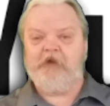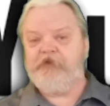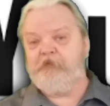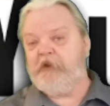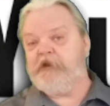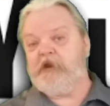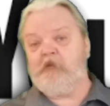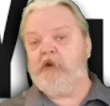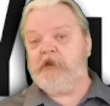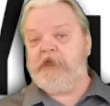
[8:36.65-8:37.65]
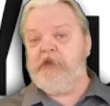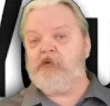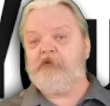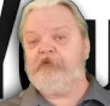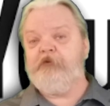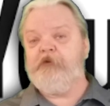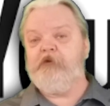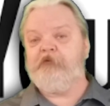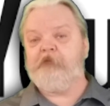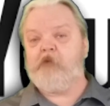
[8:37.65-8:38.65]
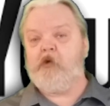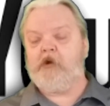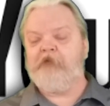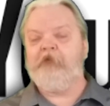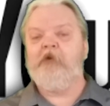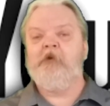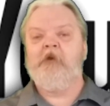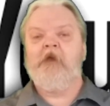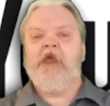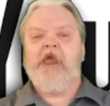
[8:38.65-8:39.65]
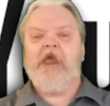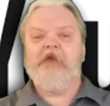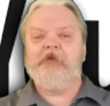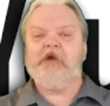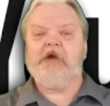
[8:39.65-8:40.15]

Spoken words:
depending on what keywords you use, of course. And